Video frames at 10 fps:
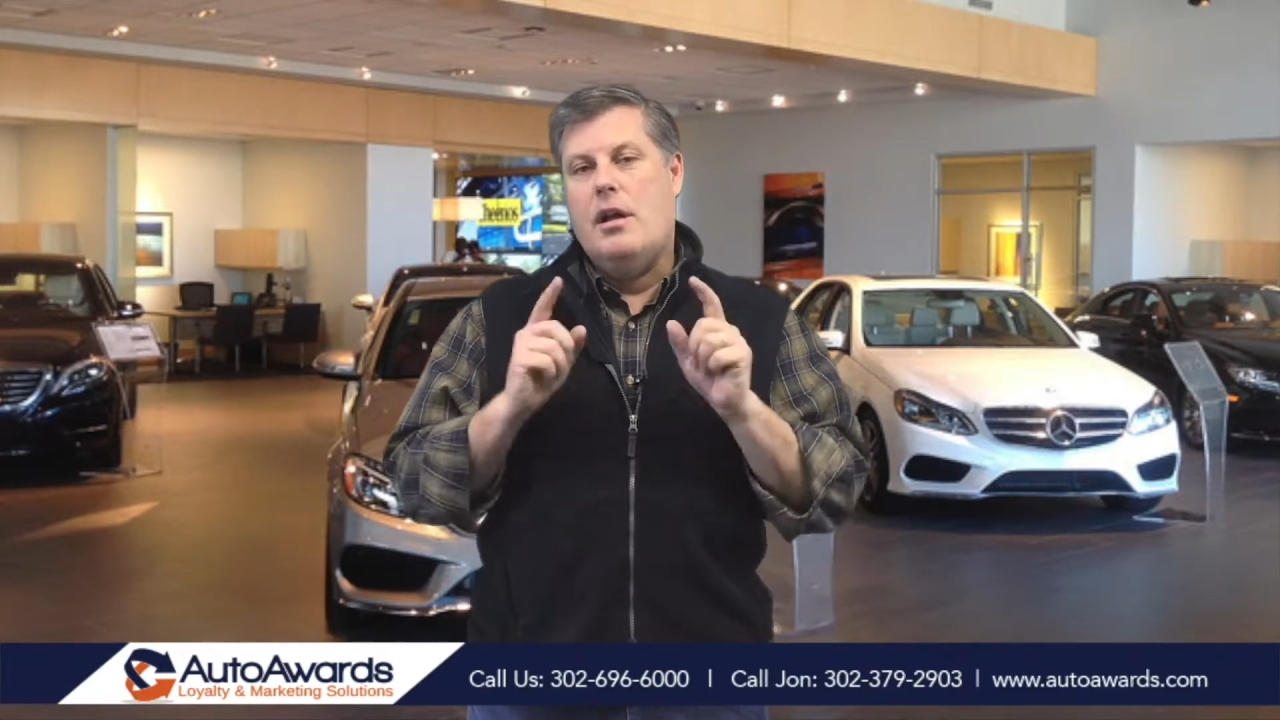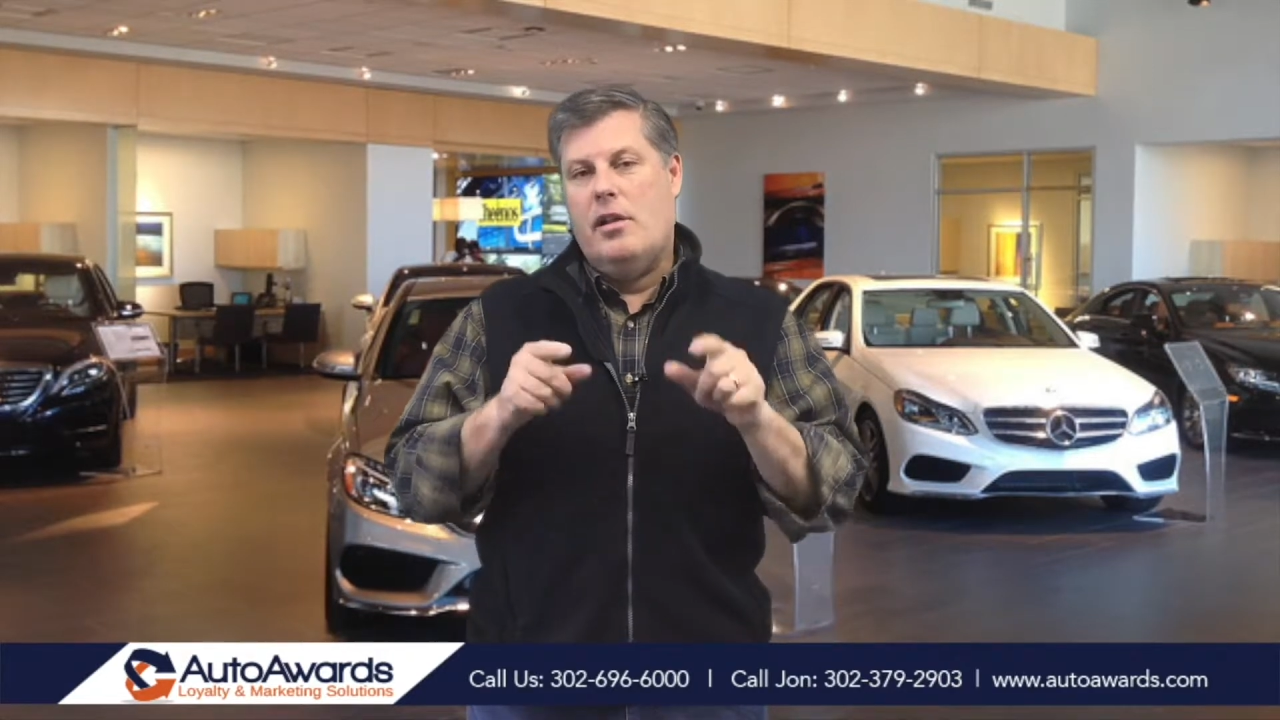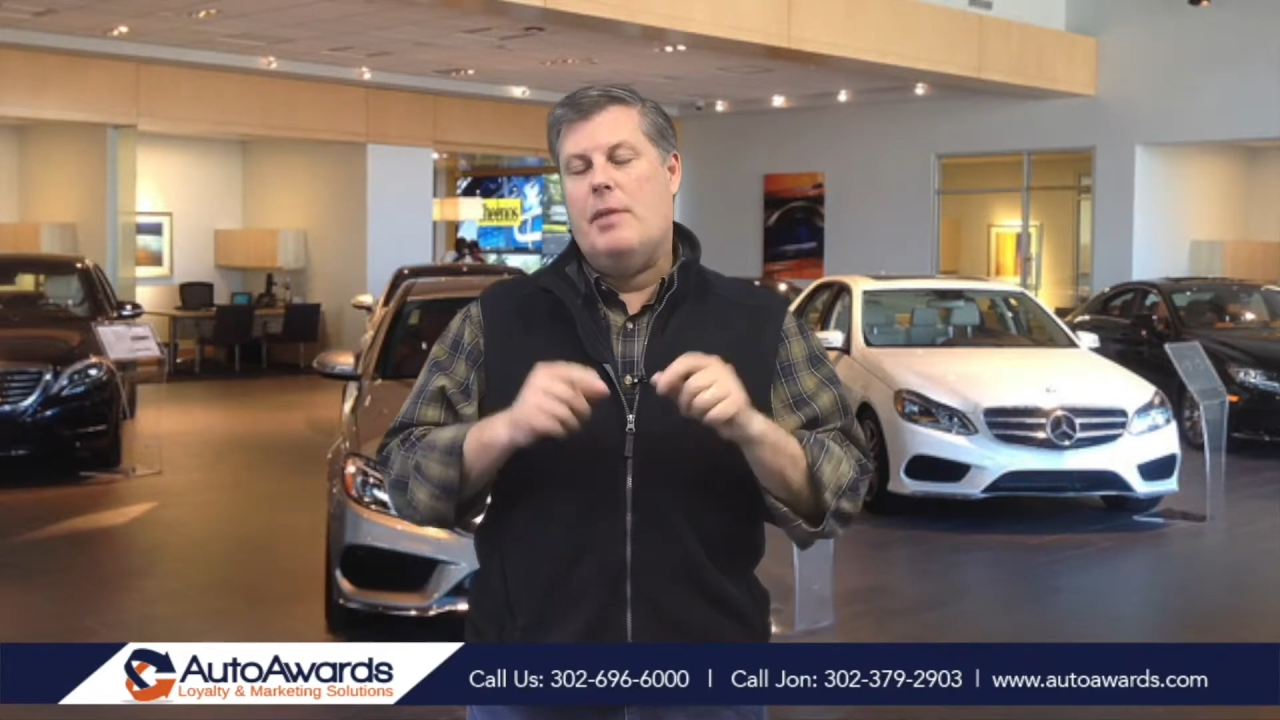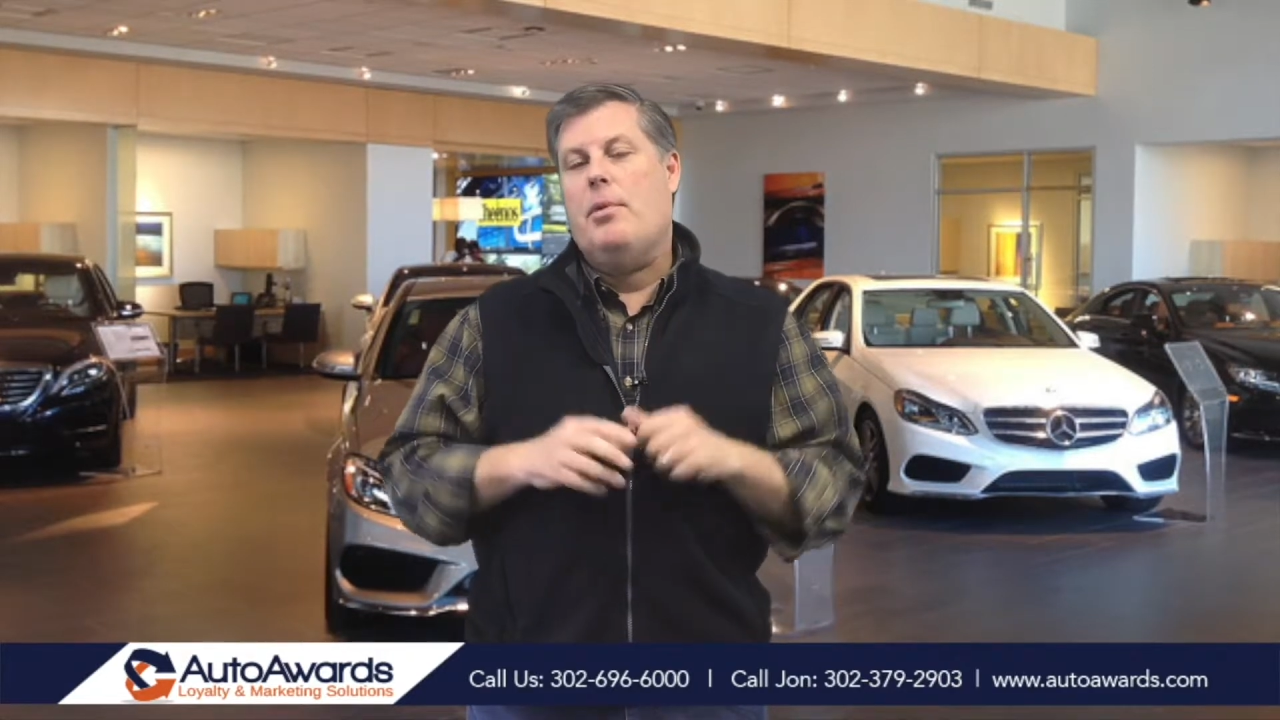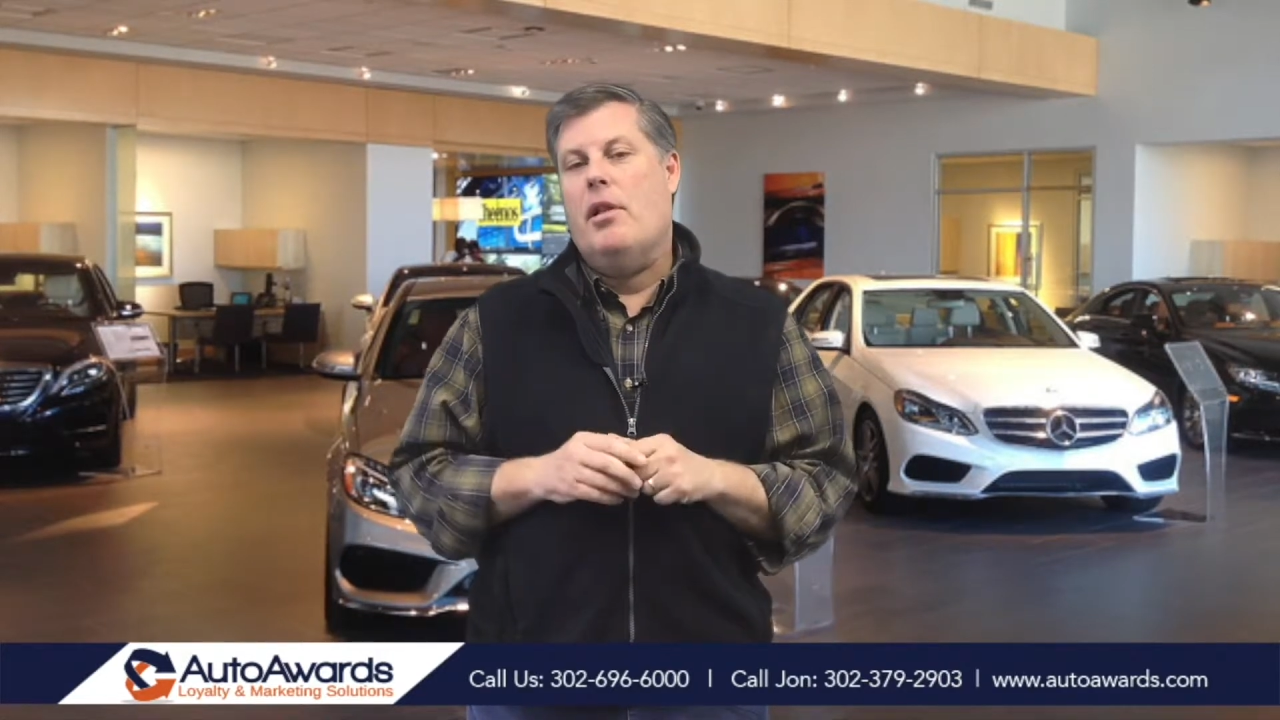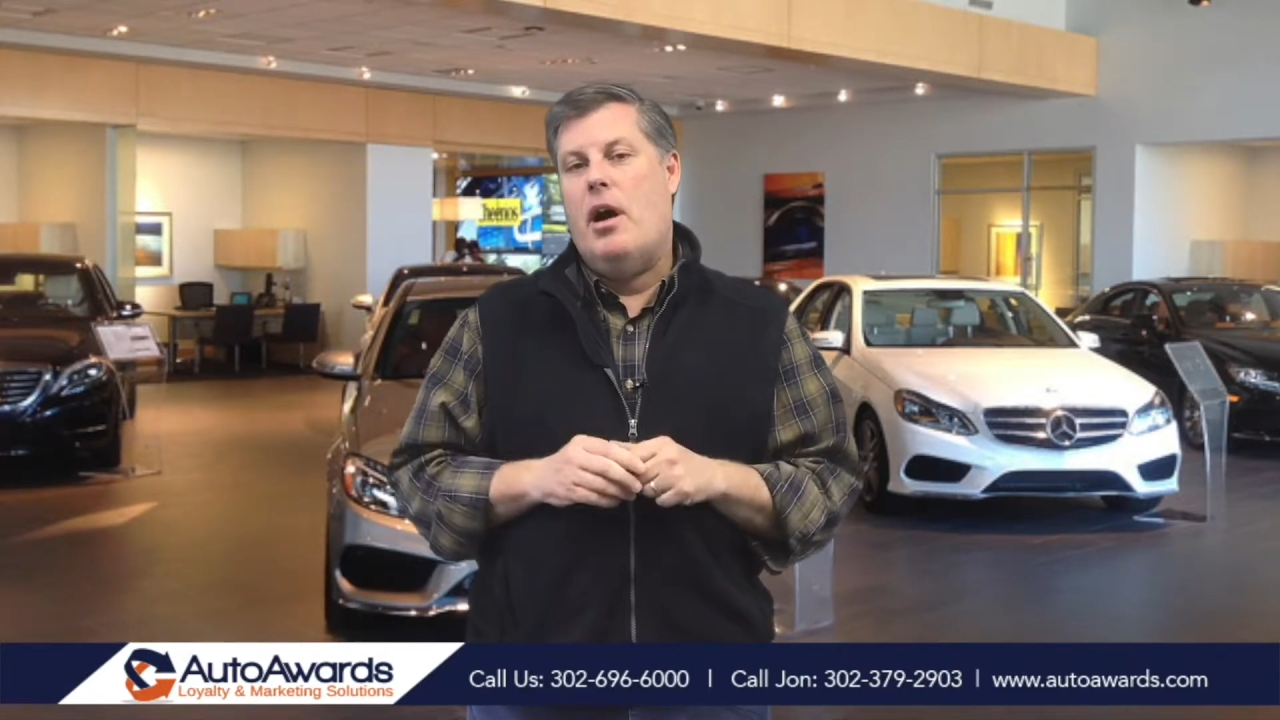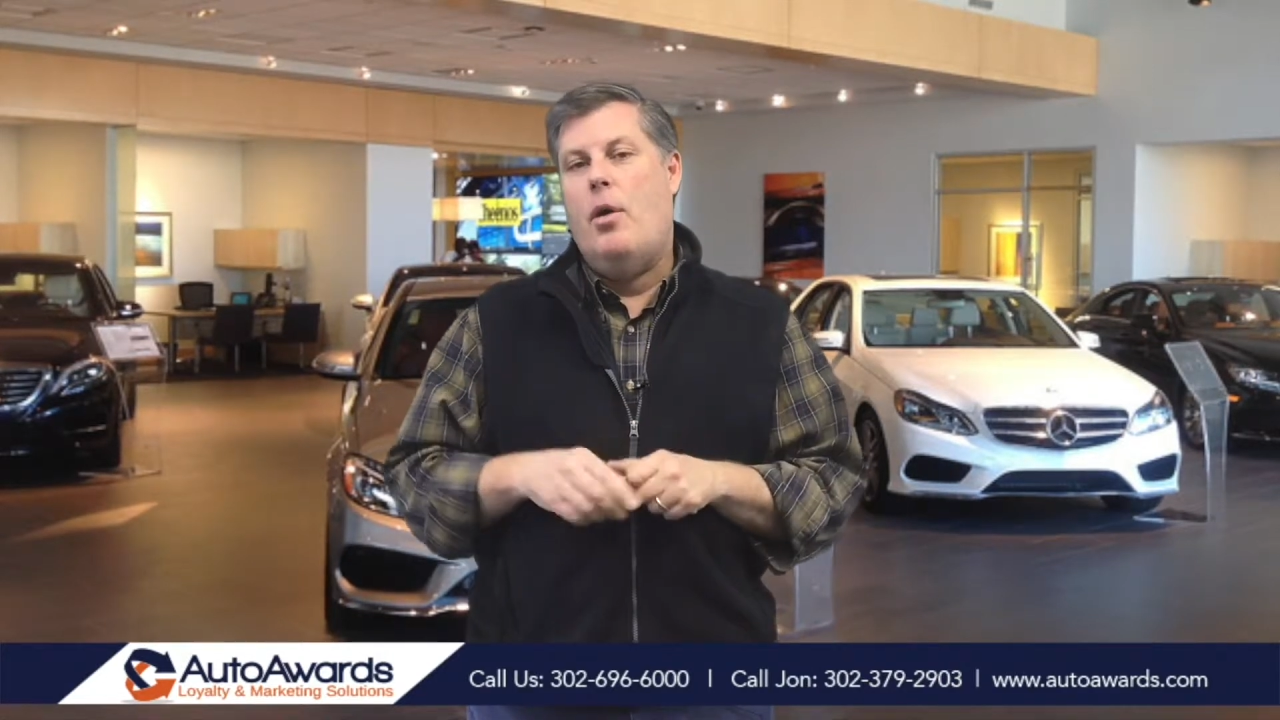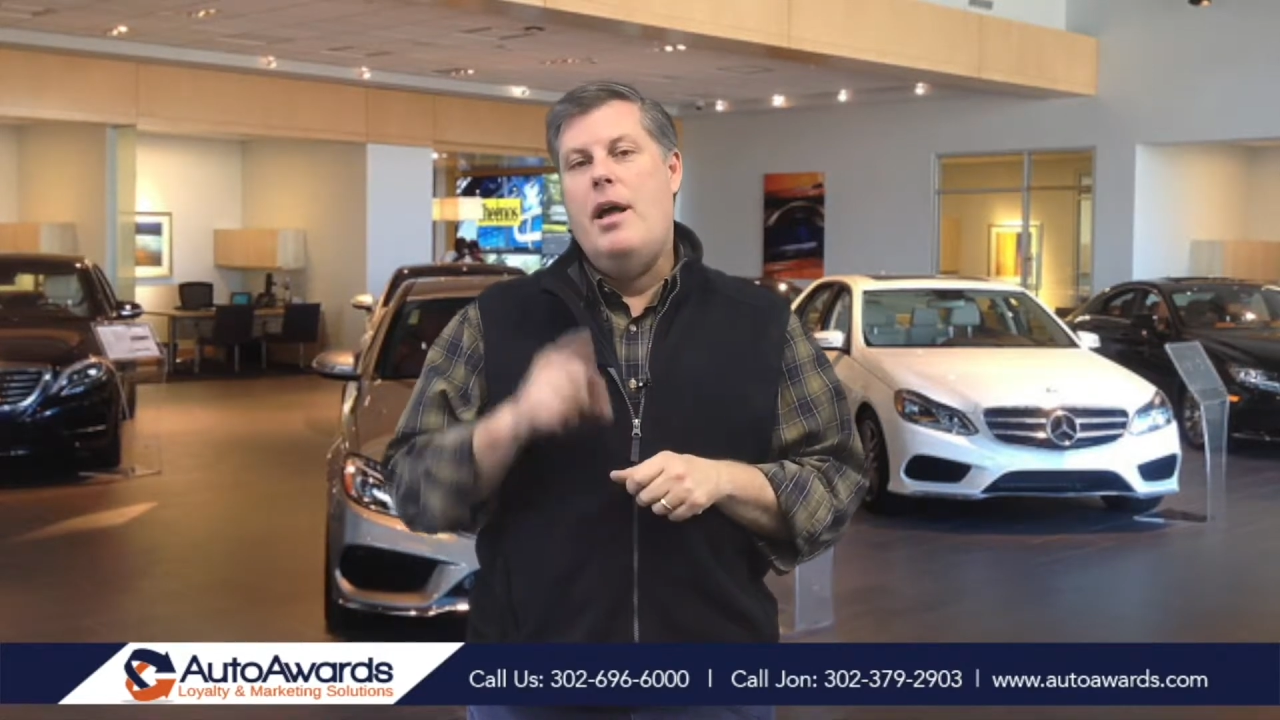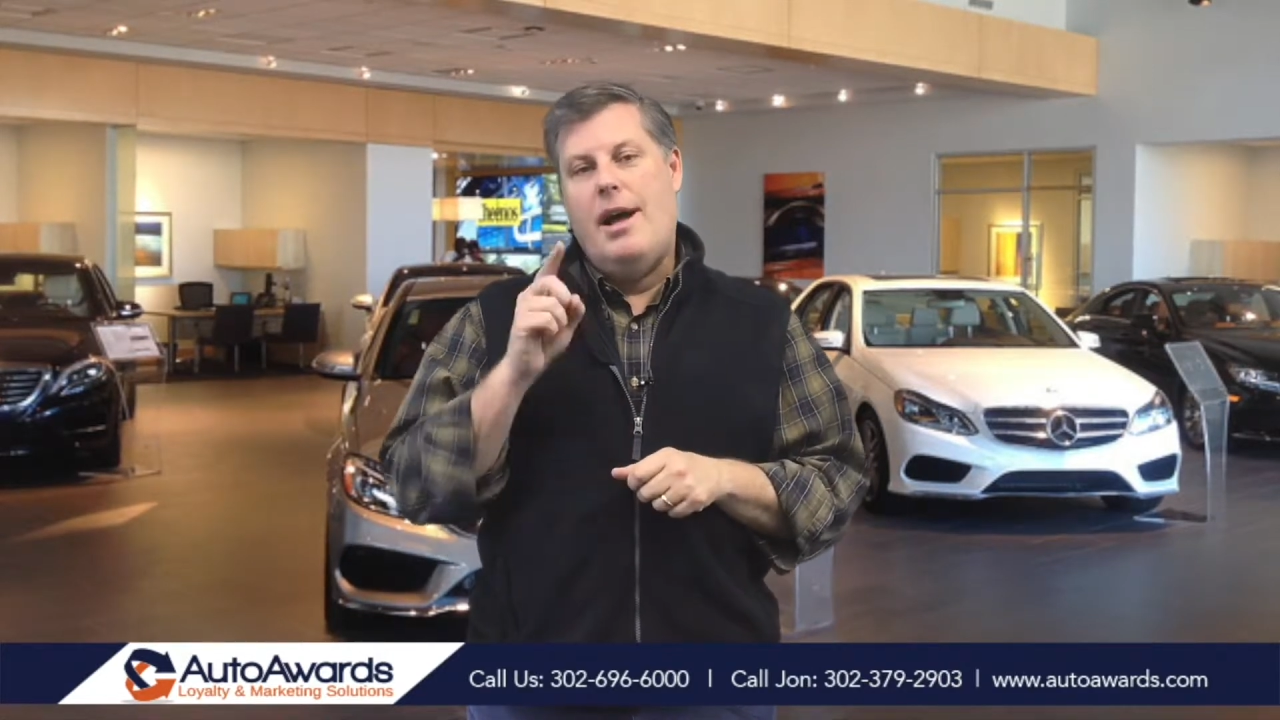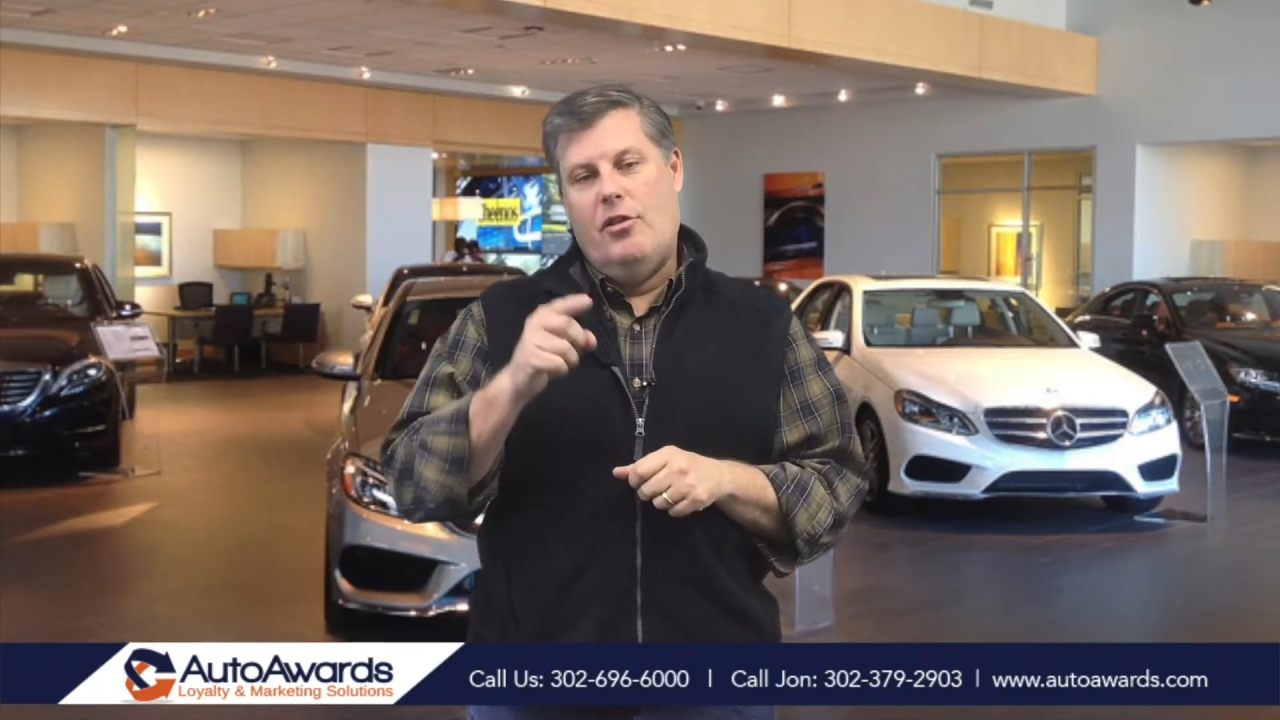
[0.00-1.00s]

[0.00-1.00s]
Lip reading: click below